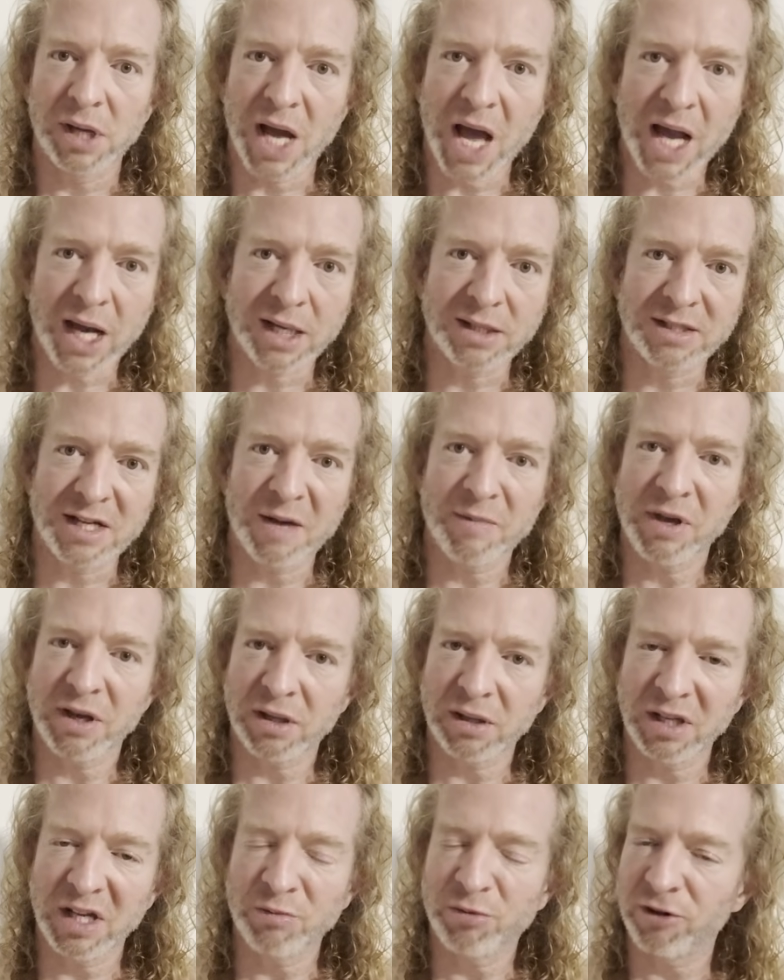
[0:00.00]

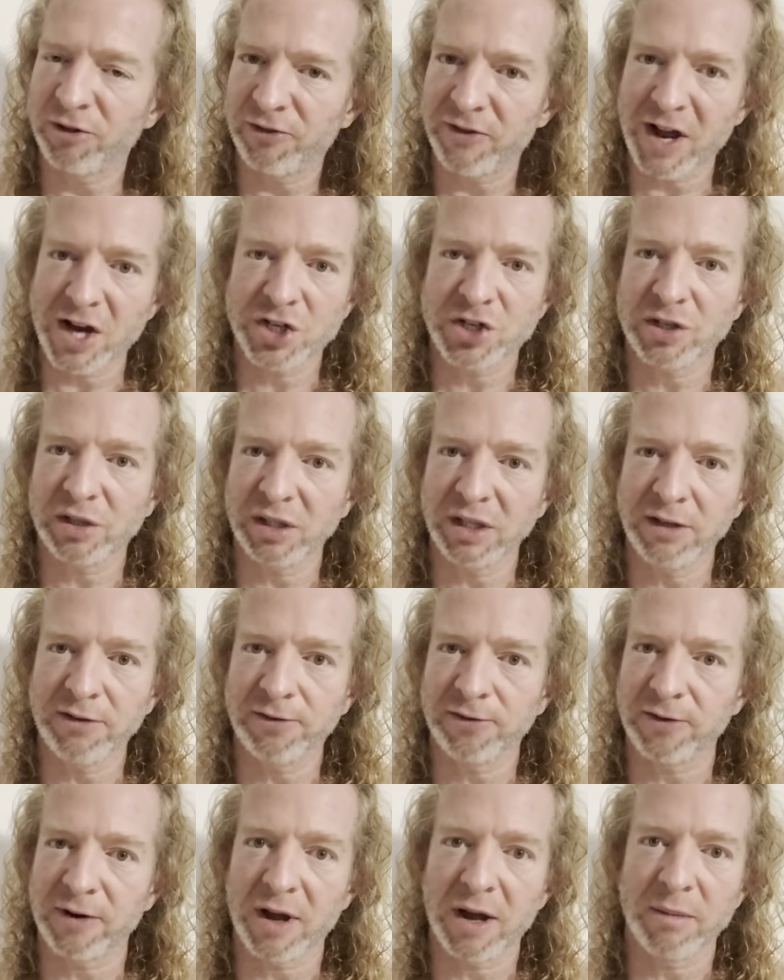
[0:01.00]
academically and professionally
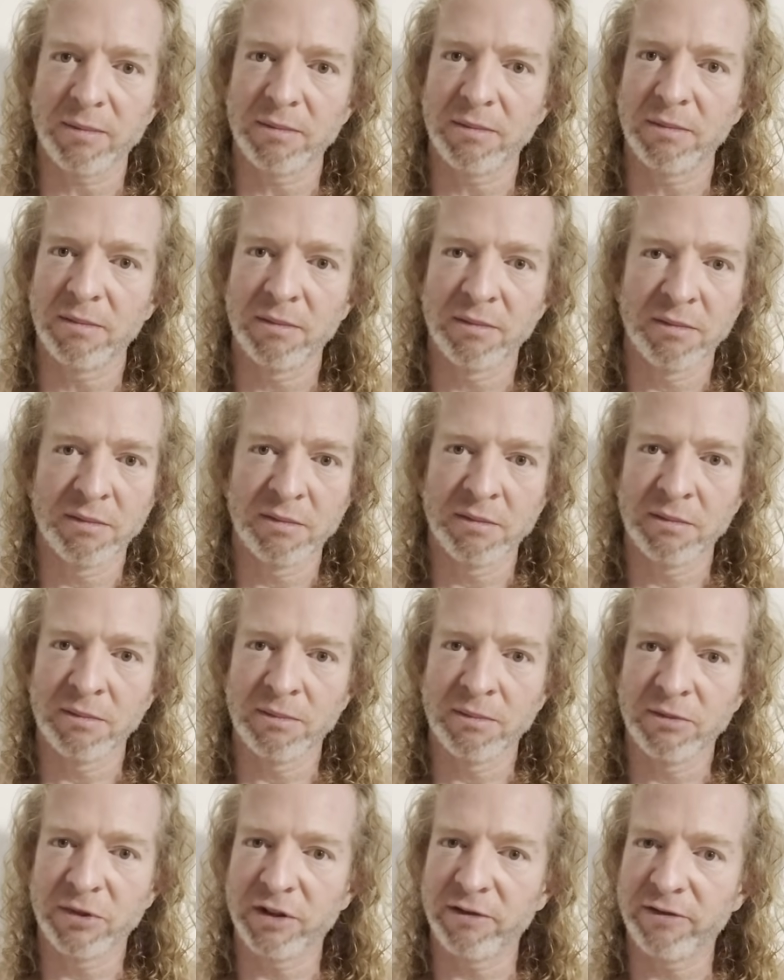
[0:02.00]
from
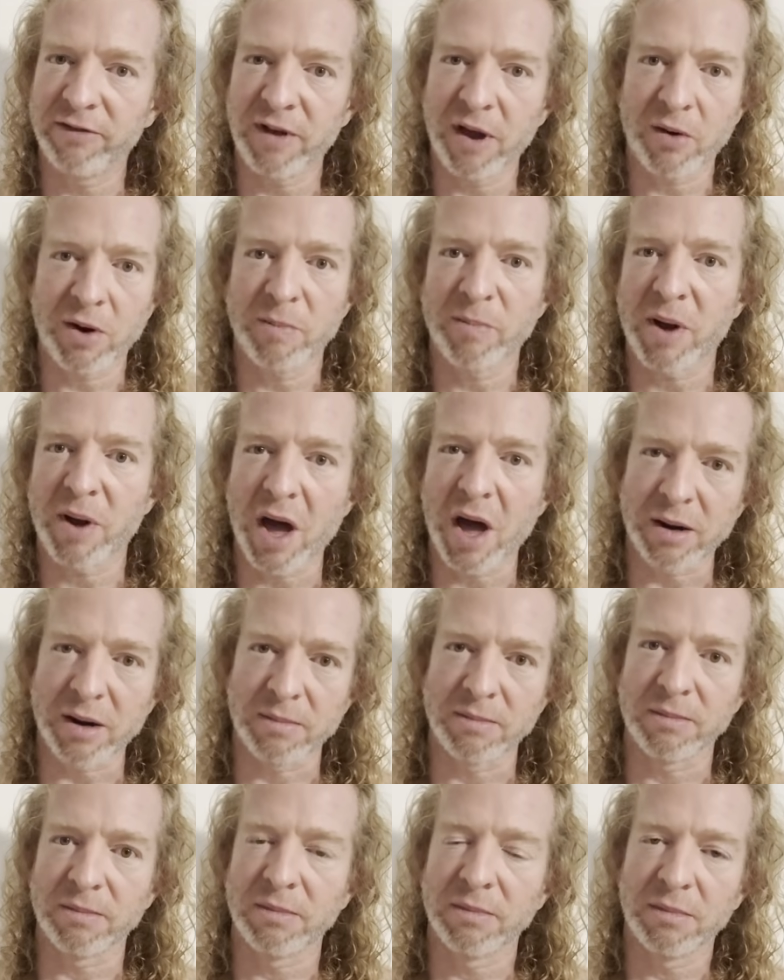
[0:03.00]
the very
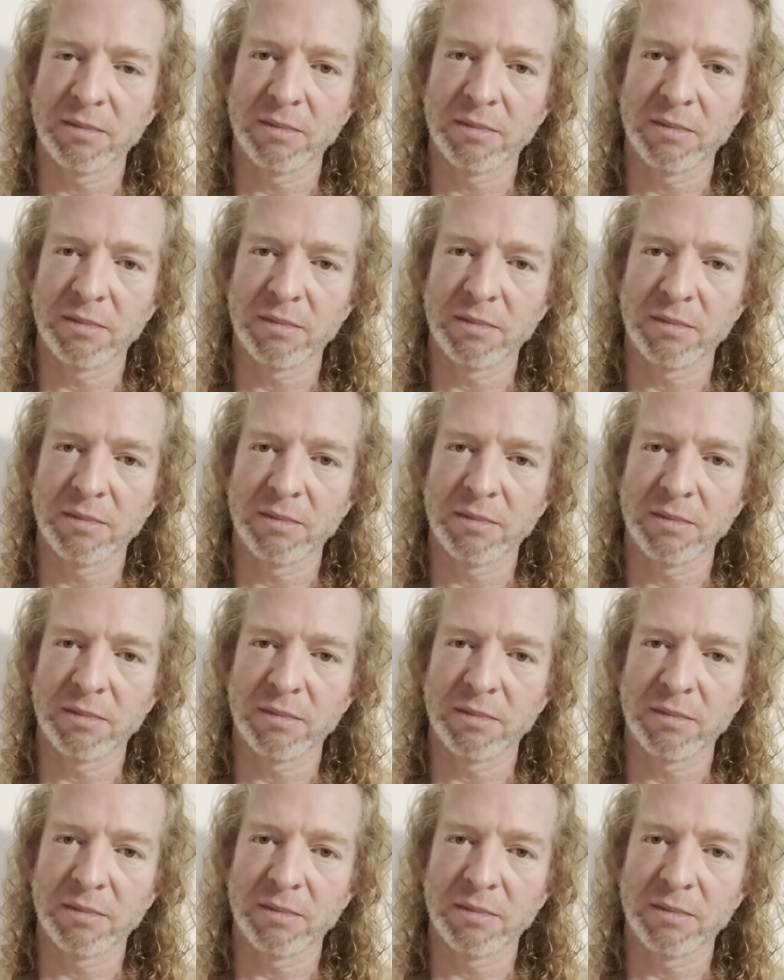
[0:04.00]
bottom,